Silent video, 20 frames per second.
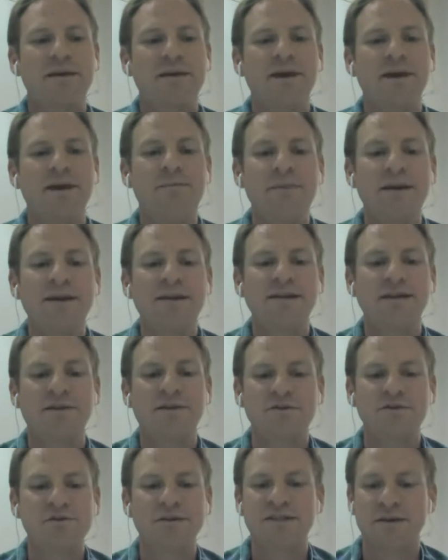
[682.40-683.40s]
it means that
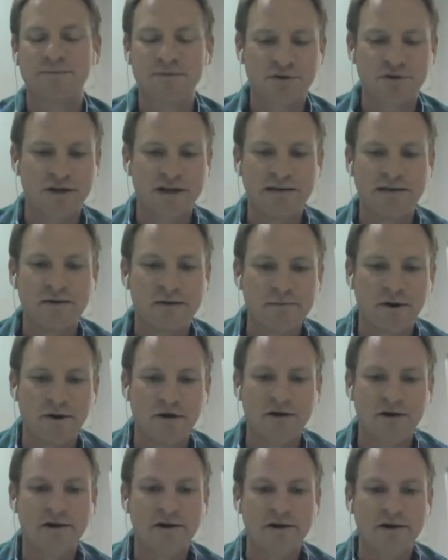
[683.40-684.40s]
they're doing some sort of email
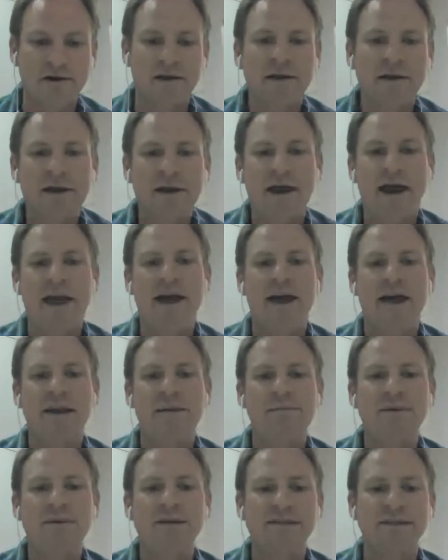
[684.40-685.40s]
marketing,
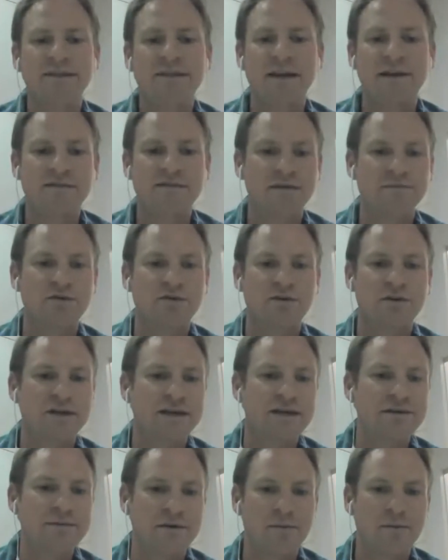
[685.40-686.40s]
and it means that they have some sort of
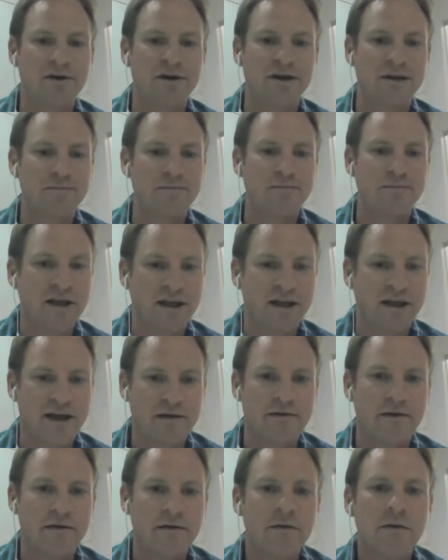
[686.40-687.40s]
email marketing plan.
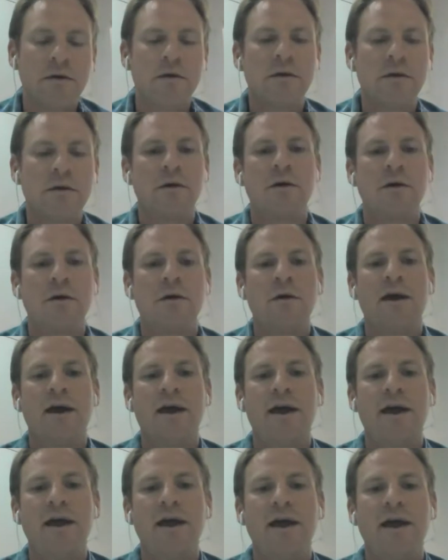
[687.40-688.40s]

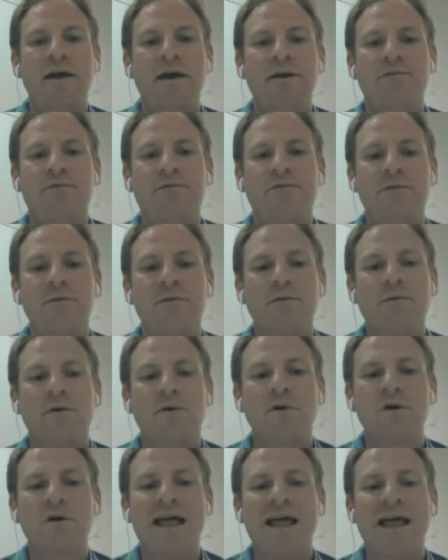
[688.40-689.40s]
If
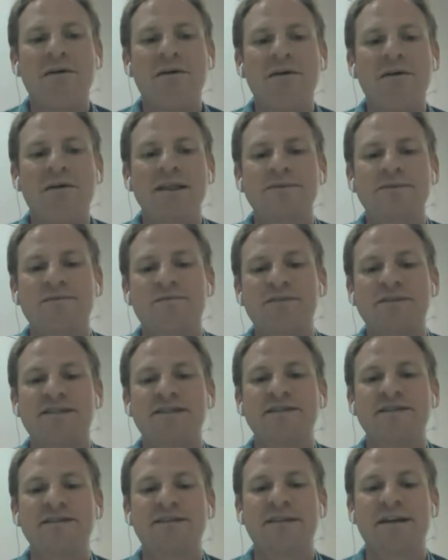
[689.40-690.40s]
we're allowing them to
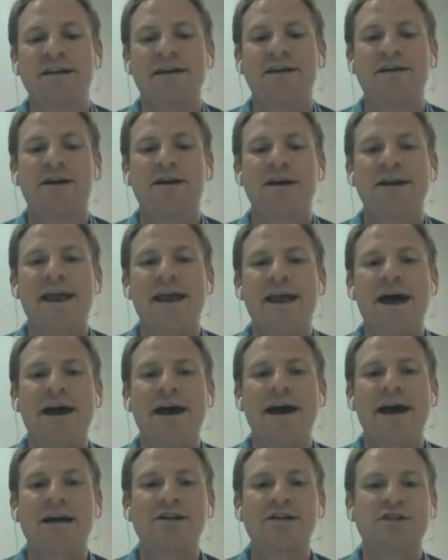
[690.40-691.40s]
facilitate
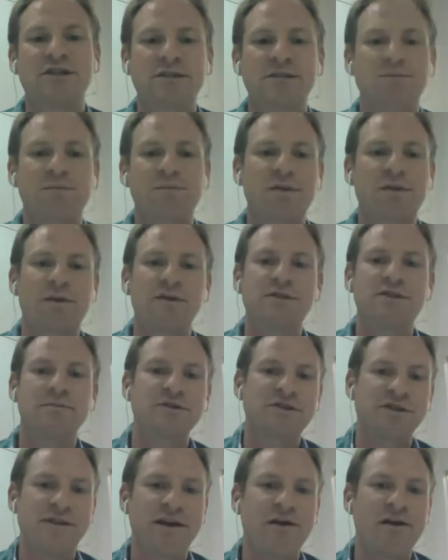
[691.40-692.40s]
connections with
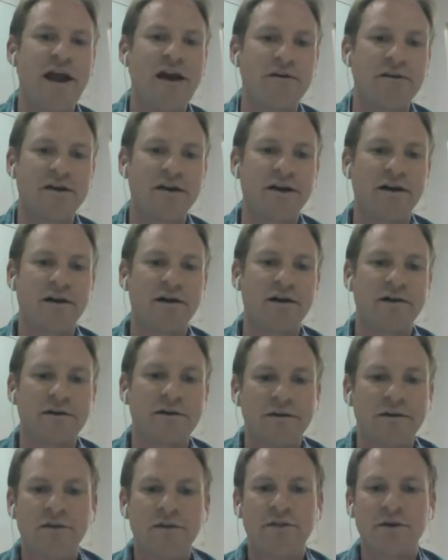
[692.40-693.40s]
consumers in their
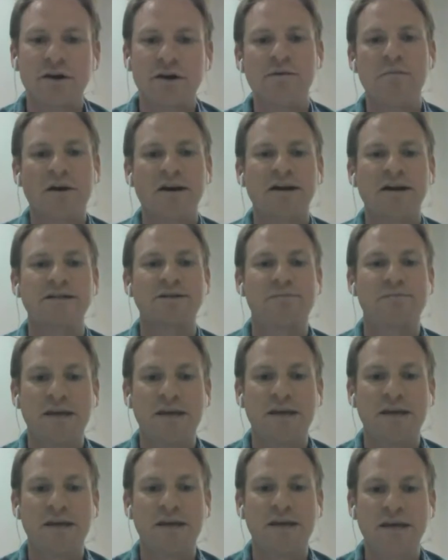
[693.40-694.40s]
area, they're going to be
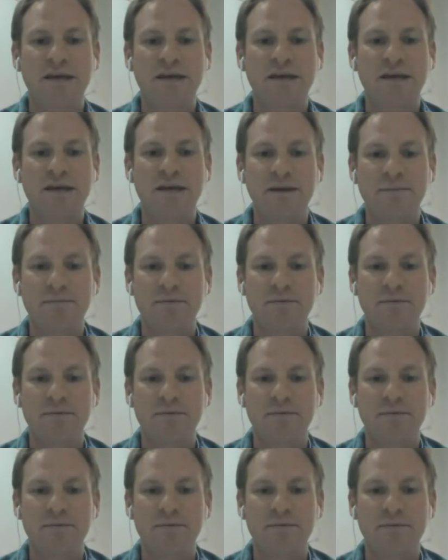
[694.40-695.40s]
marketing to
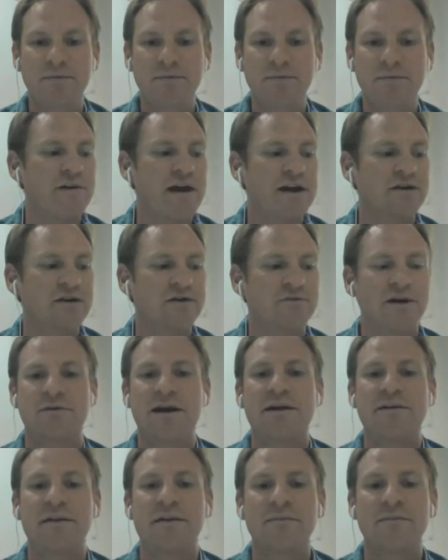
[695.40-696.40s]
people that they
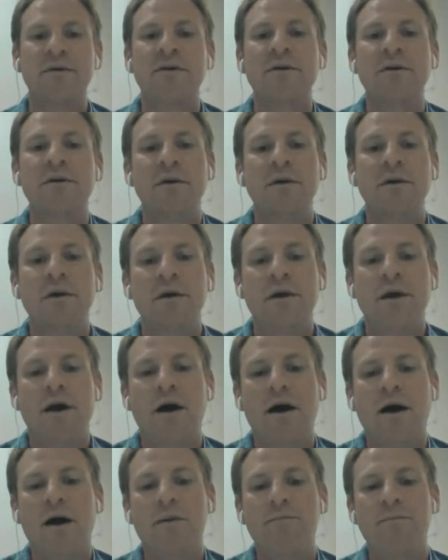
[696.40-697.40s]
know for a fact are right around